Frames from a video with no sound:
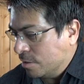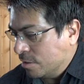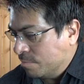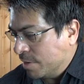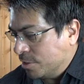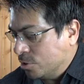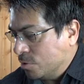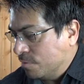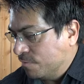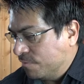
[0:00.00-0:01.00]
my
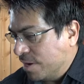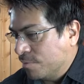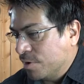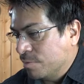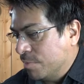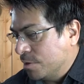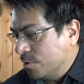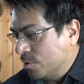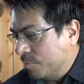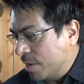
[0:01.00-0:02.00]
two favorite
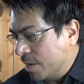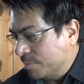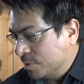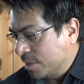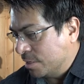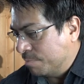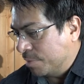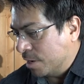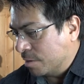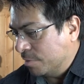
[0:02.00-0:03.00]
metronome apps at the
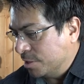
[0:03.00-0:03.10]
bottom.